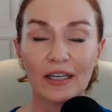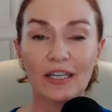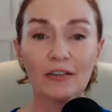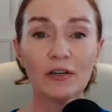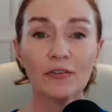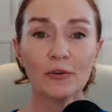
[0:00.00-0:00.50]

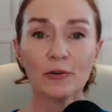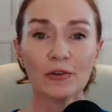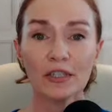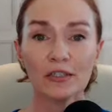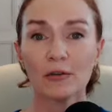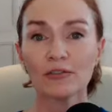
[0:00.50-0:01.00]
Even if you're
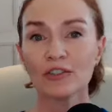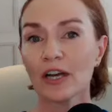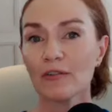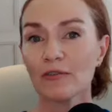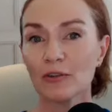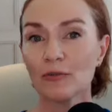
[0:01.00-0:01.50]
the adult
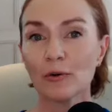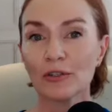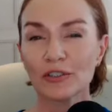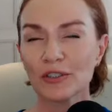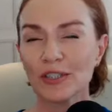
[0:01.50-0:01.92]
child of divorce,